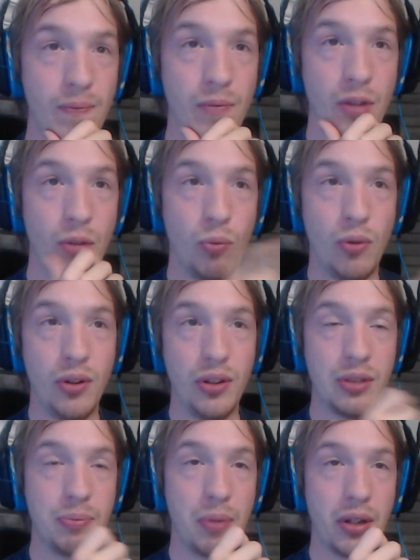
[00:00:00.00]
One
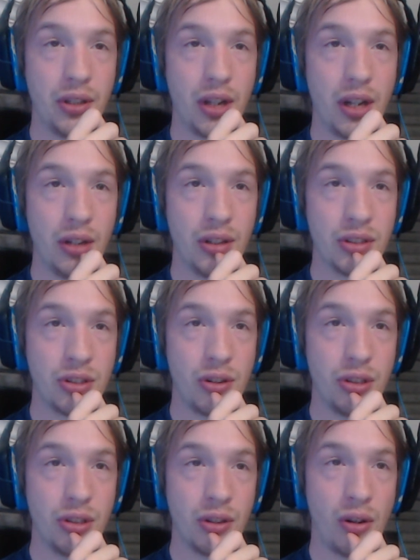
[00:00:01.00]
is about a guy who gets
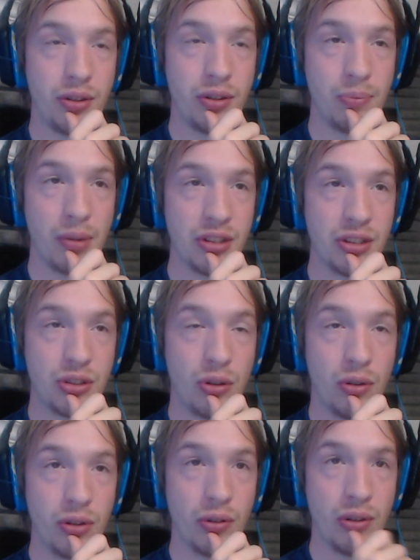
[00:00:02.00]
haunted by a
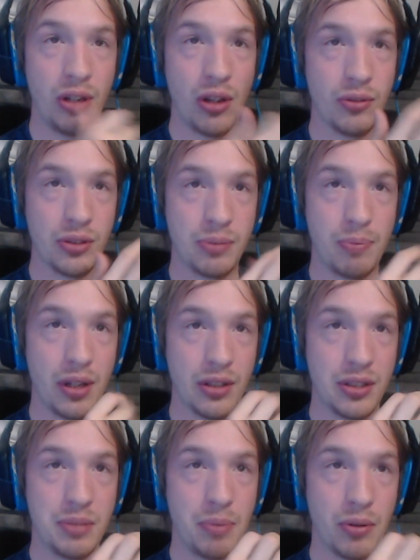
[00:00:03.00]
stalker. The other is by a
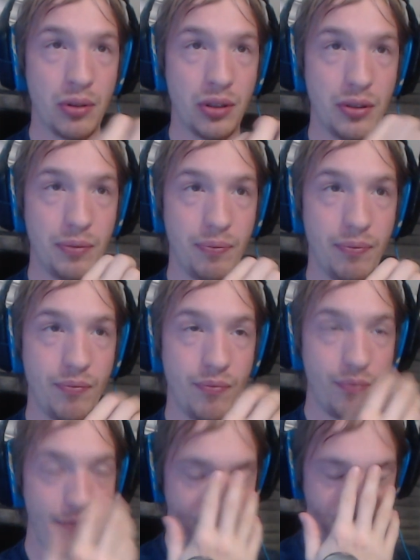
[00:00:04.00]
spirit.
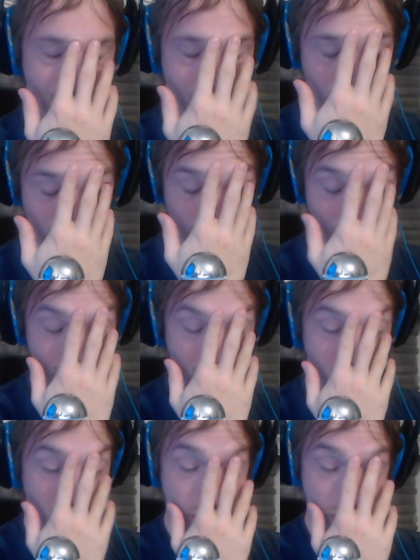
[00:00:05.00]

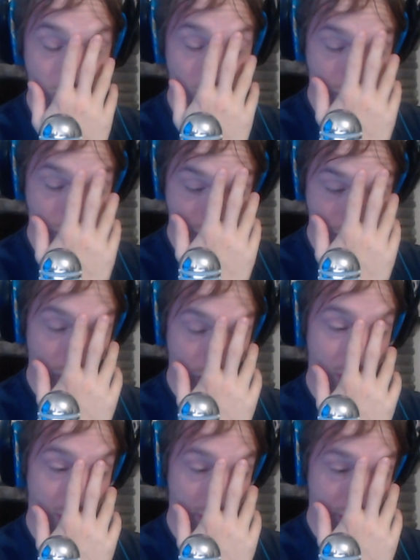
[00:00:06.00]
Those weren't really
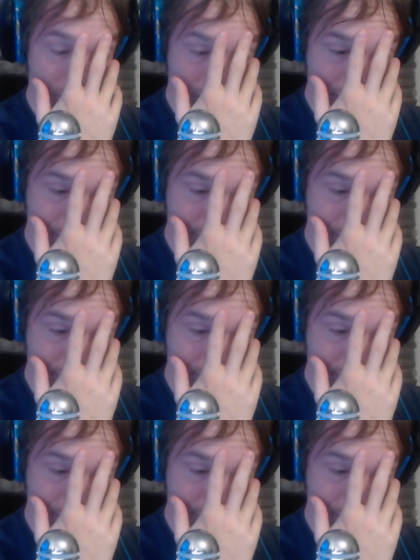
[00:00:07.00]
worth it to me.